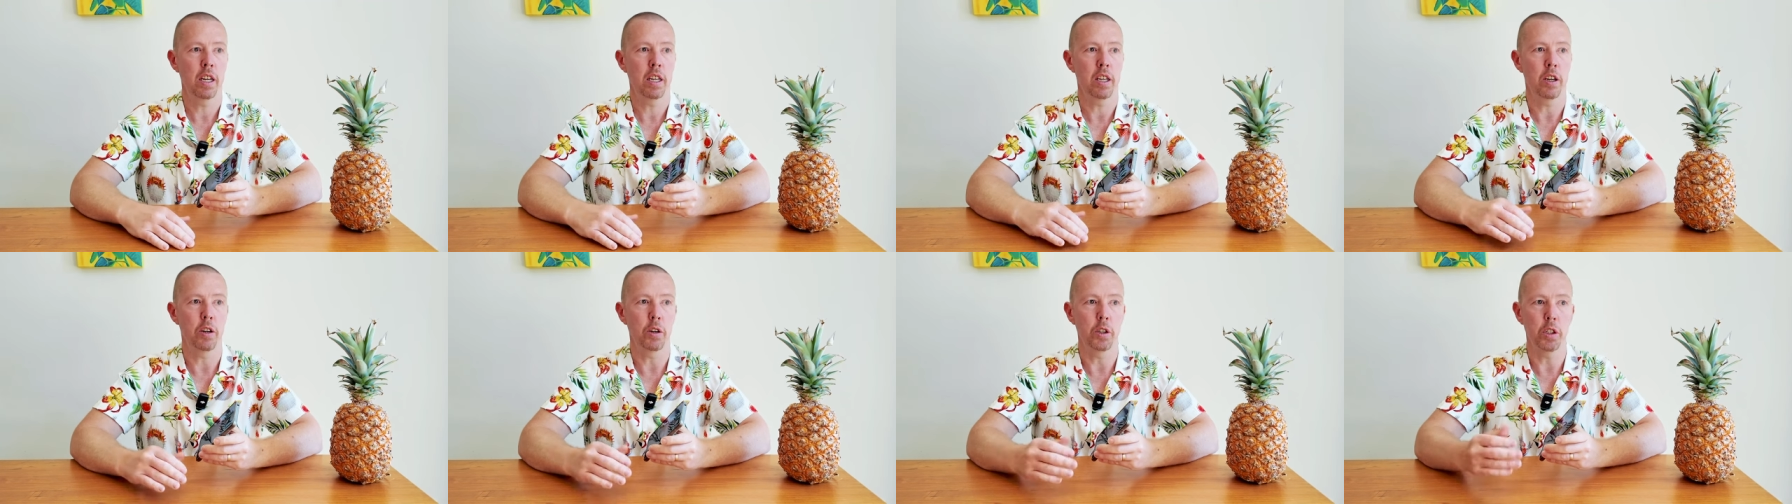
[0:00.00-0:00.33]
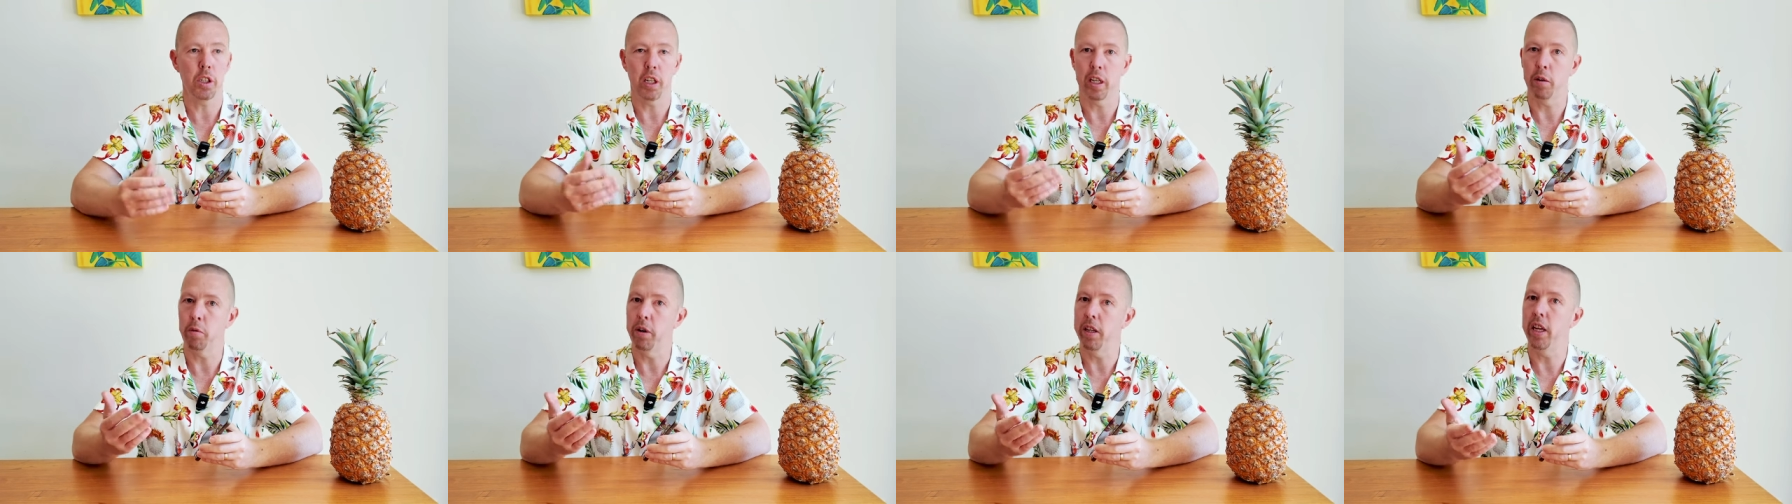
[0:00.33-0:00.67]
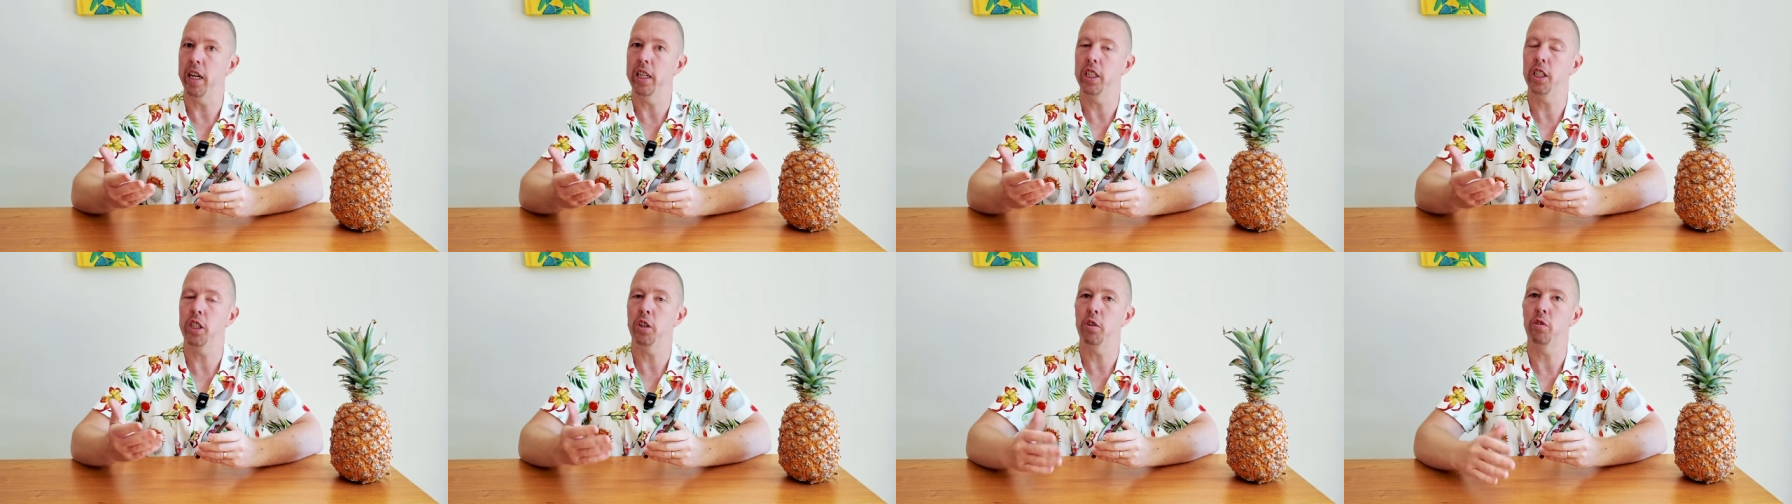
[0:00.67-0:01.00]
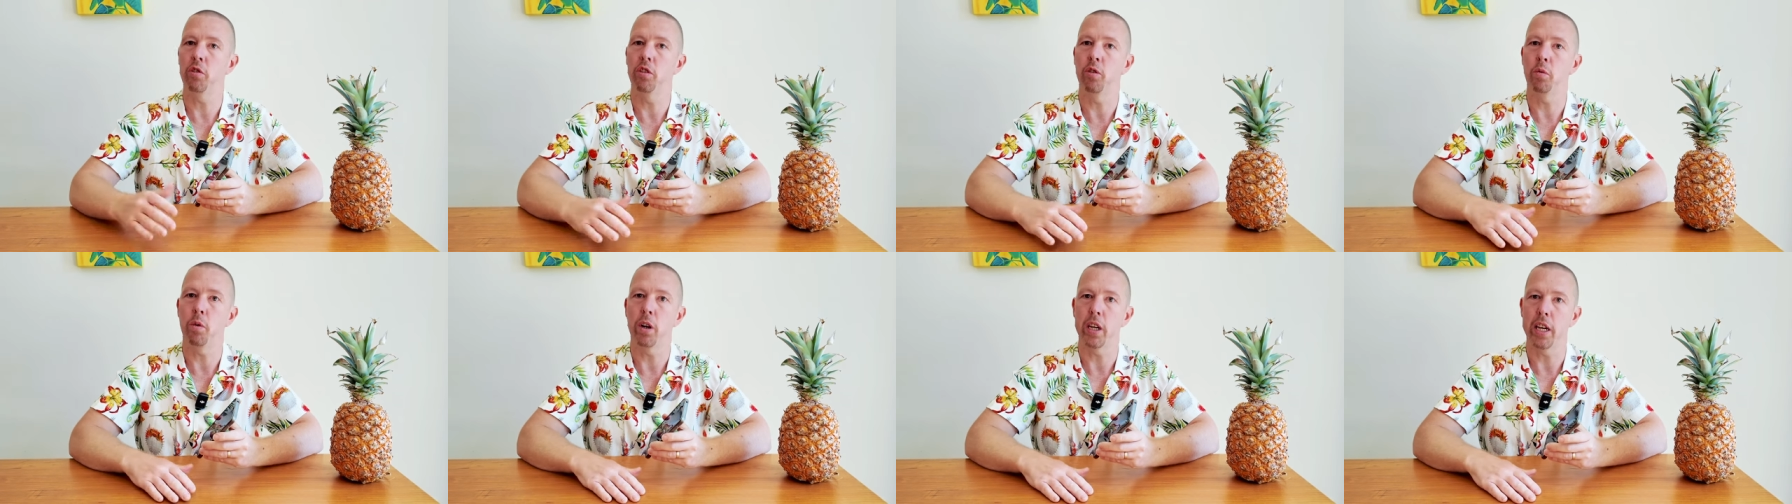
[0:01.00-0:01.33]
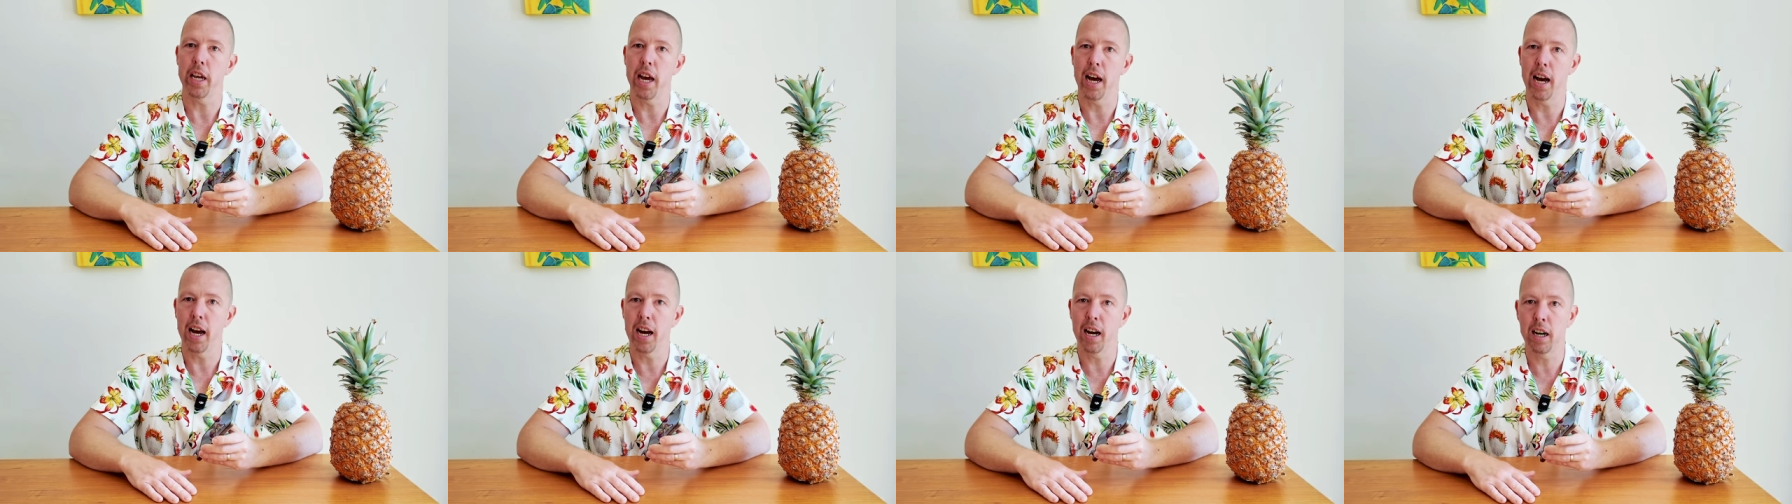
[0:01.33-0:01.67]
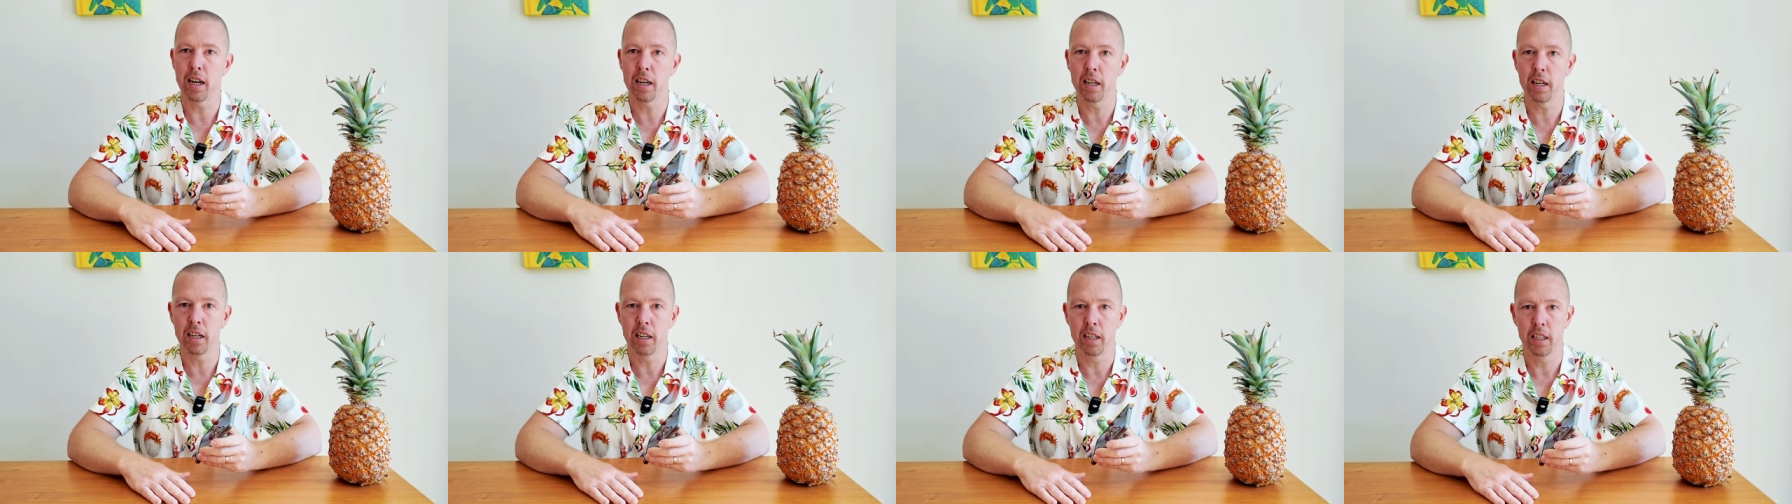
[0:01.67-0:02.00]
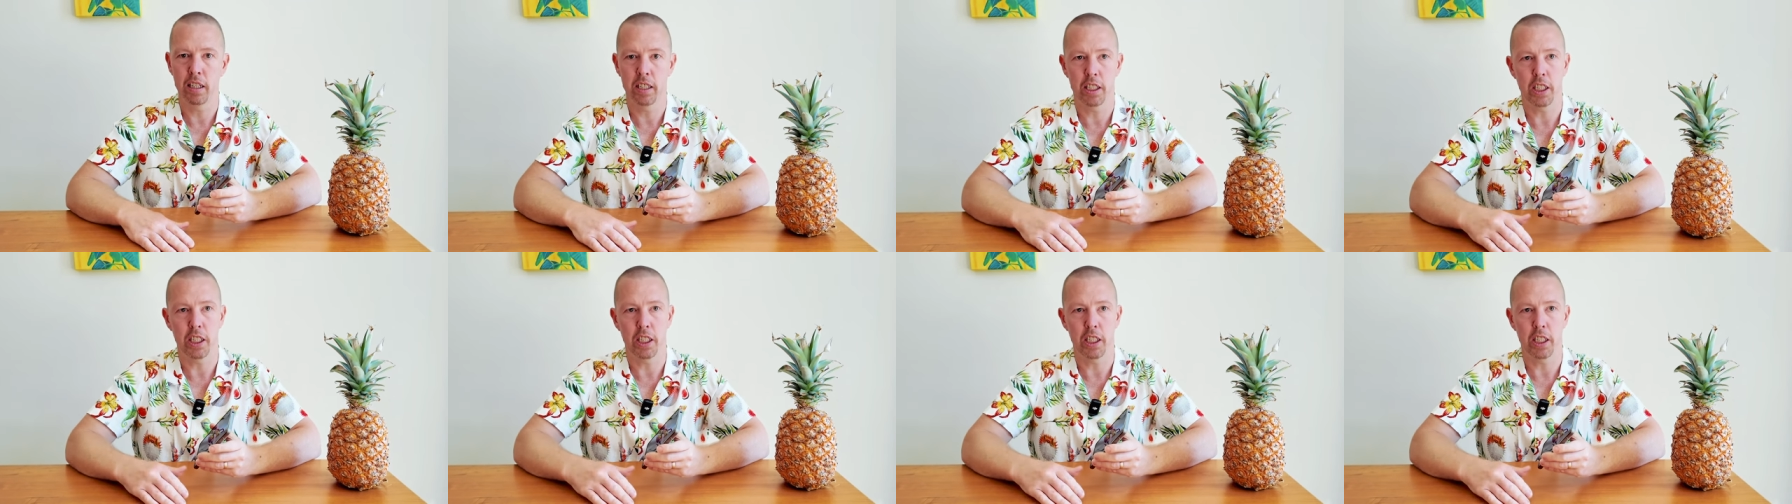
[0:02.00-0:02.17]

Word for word: Usually, when their children were young,